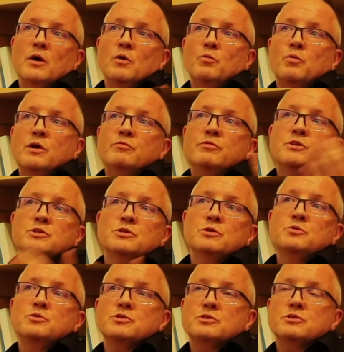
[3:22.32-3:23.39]
we
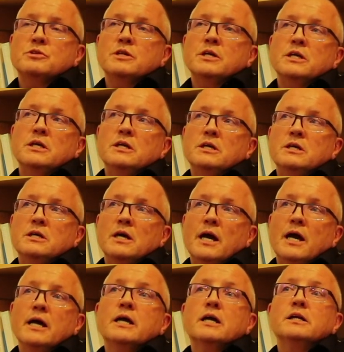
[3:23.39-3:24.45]
reduce the
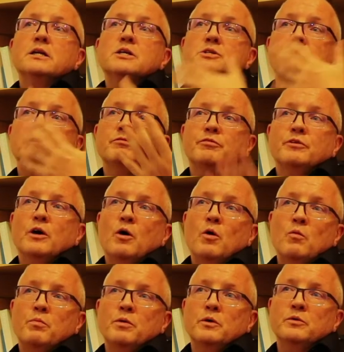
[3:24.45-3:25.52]
air conditioning for the
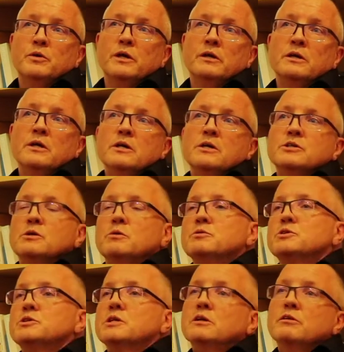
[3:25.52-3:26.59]
whole building. So
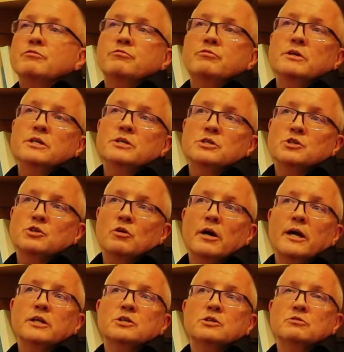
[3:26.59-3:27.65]
instead of
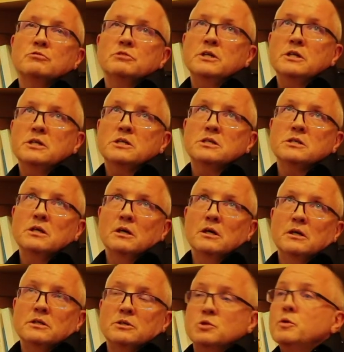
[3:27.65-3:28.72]
trying to reach
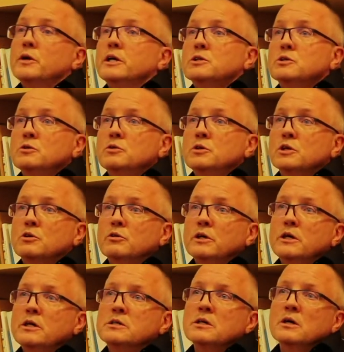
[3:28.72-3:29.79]
22
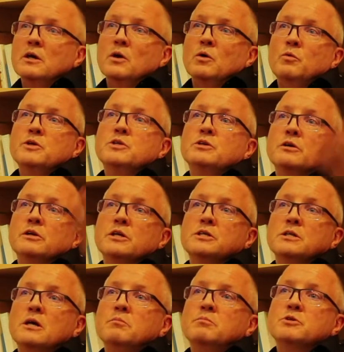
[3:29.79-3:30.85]
degrees, we turn the
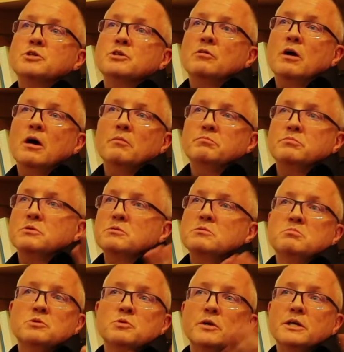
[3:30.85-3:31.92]
temperature up to
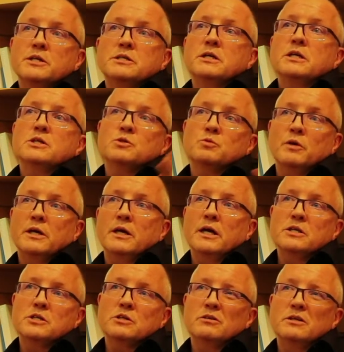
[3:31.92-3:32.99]
26,
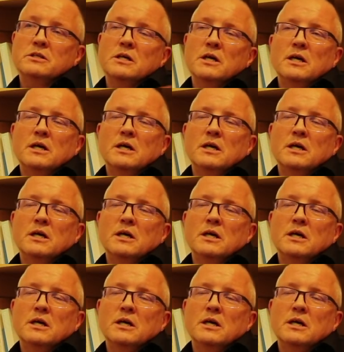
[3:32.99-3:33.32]
28 degrees.